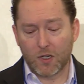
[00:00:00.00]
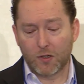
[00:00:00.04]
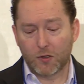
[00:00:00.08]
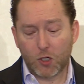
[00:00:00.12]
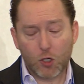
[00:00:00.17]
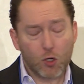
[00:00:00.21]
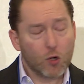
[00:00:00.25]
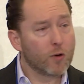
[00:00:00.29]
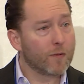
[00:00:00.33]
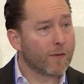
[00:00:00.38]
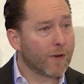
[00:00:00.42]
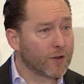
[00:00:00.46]

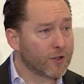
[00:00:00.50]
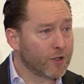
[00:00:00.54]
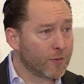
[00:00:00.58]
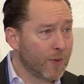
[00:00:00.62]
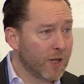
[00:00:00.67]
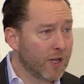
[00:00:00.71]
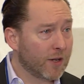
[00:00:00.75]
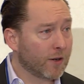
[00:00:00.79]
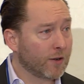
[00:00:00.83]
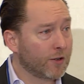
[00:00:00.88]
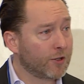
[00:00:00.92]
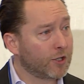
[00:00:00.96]
Two of our
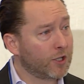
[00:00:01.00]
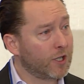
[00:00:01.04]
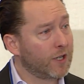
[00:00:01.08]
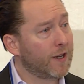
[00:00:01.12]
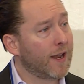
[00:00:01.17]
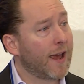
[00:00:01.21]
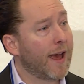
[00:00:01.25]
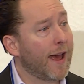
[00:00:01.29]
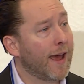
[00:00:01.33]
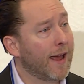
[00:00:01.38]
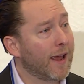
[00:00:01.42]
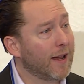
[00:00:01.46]
speakers
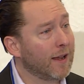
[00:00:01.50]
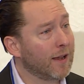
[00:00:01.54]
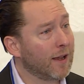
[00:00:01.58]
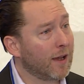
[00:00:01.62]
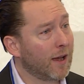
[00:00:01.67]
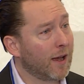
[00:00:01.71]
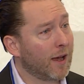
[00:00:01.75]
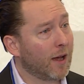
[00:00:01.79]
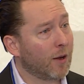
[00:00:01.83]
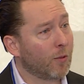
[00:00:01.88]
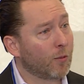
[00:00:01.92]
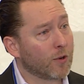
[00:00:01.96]
today
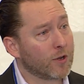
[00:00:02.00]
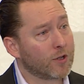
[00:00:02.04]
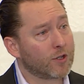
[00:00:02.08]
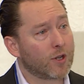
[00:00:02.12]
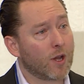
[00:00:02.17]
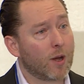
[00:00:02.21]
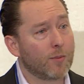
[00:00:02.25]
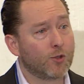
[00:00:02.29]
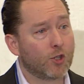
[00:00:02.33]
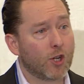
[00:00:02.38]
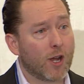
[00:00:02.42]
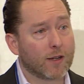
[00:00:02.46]
were
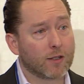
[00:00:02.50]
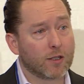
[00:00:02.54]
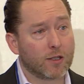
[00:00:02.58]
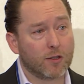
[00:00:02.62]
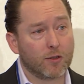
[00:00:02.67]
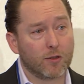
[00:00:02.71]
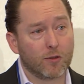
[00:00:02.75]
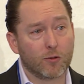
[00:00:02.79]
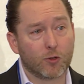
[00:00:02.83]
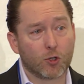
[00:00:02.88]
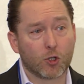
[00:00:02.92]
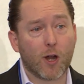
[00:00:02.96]
subject
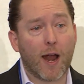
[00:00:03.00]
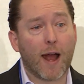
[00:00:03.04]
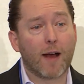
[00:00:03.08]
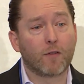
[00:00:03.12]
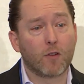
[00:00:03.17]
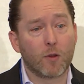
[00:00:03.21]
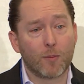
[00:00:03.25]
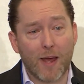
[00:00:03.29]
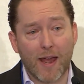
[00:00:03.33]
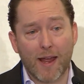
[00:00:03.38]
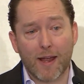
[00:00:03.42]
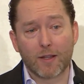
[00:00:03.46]
to
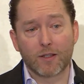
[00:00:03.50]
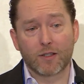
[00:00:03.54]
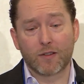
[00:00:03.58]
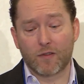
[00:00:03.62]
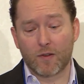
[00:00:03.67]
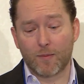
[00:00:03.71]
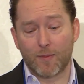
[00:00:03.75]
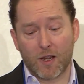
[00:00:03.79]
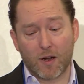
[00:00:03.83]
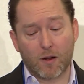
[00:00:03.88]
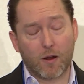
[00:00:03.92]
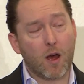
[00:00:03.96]
travel bans
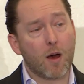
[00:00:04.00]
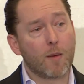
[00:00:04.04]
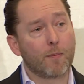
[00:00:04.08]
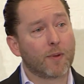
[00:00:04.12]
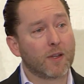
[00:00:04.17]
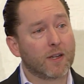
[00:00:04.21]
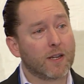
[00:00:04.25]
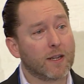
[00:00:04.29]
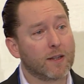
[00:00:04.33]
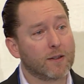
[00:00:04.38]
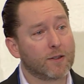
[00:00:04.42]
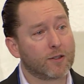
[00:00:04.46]
from their
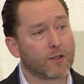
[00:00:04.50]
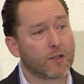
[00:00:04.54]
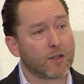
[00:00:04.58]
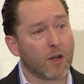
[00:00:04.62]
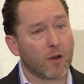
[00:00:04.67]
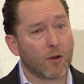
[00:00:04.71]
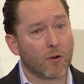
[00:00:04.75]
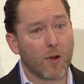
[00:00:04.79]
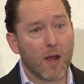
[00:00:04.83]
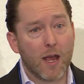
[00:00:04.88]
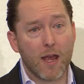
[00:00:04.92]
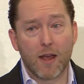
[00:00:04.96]
companies,
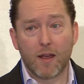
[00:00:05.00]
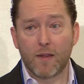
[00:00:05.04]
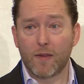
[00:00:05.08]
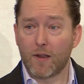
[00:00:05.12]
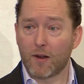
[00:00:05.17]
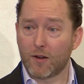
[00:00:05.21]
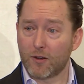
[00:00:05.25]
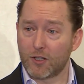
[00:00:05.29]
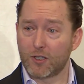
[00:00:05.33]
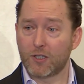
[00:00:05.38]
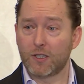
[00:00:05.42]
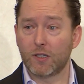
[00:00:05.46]
so
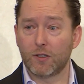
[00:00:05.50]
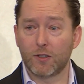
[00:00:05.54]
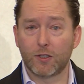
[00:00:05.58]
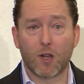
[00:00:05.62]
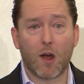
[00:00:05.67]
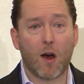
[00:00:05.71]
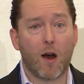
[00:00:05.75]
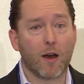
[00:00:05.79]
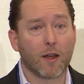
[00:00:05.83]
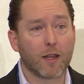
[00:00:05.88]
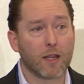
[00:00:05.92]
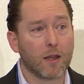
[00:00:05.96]
they're still
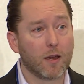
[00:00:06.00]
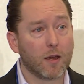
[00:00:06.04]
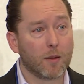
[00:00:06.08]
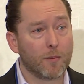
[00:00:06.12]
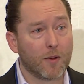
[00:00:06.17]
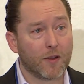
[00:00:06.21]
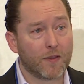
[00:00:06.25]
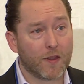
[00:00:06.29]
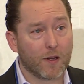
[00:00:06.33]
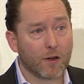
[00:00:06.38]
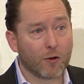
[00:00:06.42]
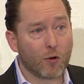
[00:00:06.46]
talking,
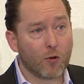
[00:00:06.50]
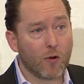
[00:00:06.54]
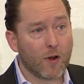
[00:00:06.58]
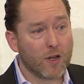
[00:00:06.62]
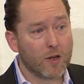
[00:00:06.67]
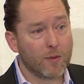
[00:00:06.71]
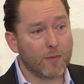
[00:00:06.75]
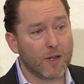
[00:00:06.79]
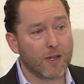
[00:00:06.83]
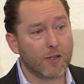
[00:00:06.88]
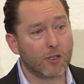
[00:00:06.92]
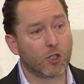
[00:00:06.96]
but they're going
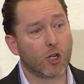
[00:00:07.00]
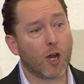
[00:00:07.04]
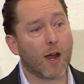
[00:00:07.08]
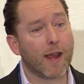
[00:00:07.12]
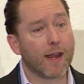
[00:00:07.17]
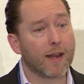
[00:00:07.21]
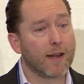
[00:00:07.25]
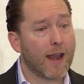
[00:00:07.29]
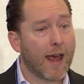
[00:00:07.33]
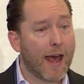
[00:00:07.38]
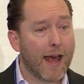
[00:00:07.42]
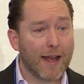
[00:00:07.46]
to be
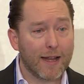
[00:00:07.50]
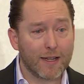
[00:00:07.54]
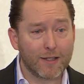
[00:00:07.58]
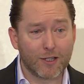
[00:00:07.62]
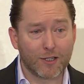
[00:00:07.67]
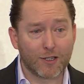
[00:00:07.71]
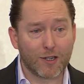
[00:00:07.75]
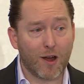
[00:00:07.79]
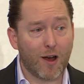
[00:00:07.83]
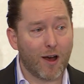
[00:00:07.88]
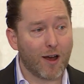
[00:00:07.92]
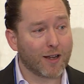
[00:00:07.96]
giant heads
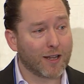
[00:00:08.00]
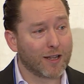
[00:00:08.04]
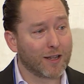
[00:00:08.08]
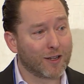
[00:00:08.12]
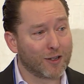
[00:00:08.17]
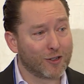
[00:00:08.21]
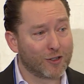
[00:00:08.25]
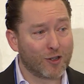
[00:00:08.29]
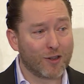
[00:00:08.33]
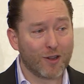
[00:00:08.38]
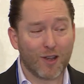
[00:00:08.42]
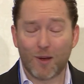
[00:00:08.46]
talking
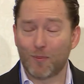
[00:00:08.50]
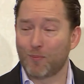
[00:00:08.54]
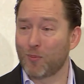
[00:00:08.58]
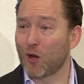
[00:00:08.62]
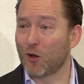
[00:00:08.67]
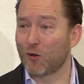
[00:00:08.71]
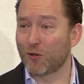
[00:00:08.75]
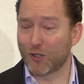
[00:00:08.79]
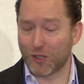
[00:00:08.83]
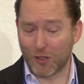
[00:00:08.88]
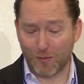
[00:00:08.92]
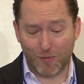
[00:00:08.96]
as
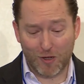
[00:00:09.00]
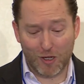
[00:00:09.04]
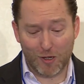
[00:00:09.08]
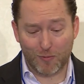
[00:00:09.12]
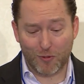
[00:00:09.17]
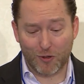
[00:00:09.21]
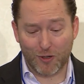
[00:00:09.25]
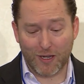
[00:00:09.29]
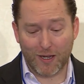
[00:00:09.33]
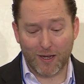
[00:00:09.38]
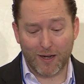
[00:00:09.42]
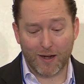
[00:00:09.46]
opposed to
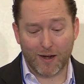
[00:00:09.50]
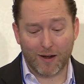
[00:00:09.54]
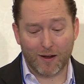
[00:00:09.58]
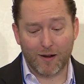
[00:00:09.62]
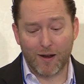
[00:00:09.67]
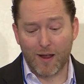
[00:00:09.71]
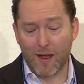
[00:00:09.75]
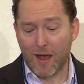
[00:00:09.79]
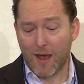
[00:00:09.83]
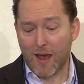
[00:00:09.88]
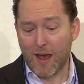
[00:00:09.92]
people here.